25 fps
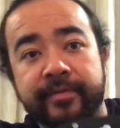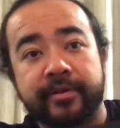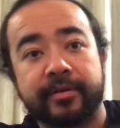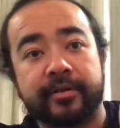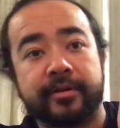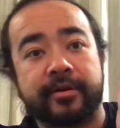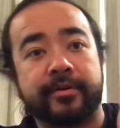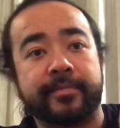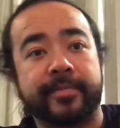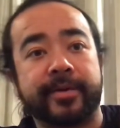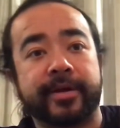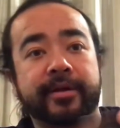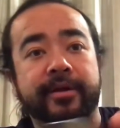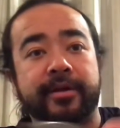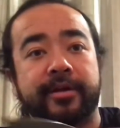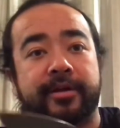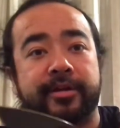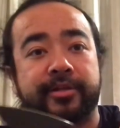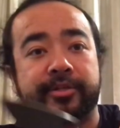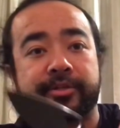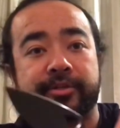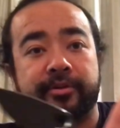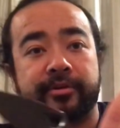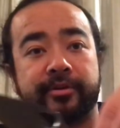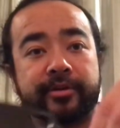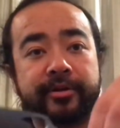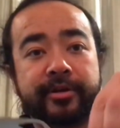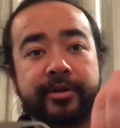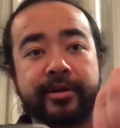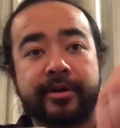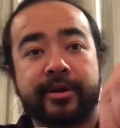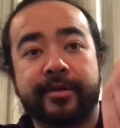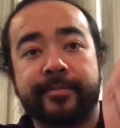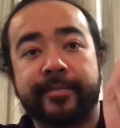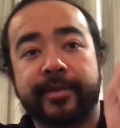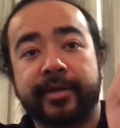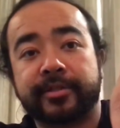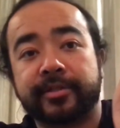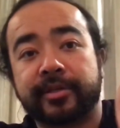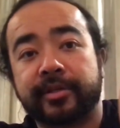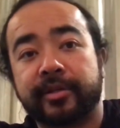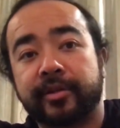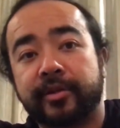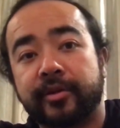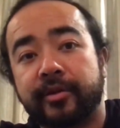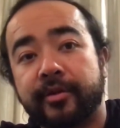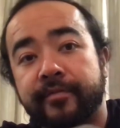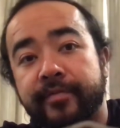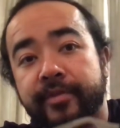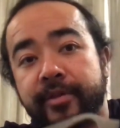and oh my gosh, ergonomics, I
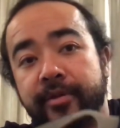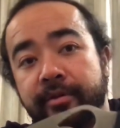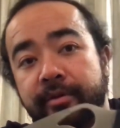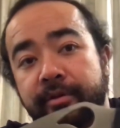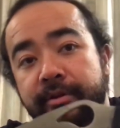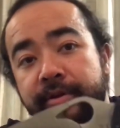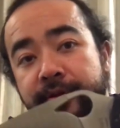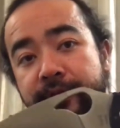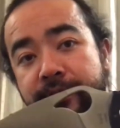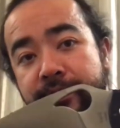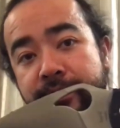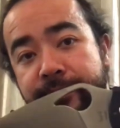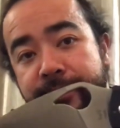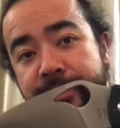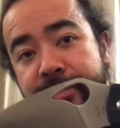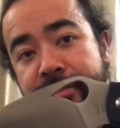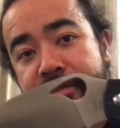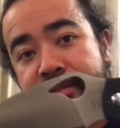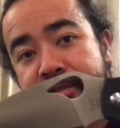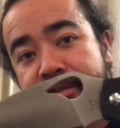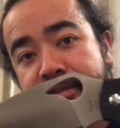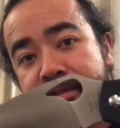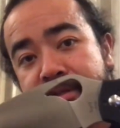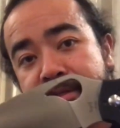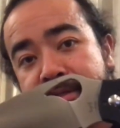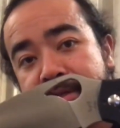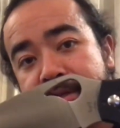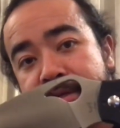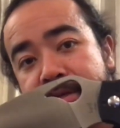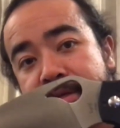love the ergonomics.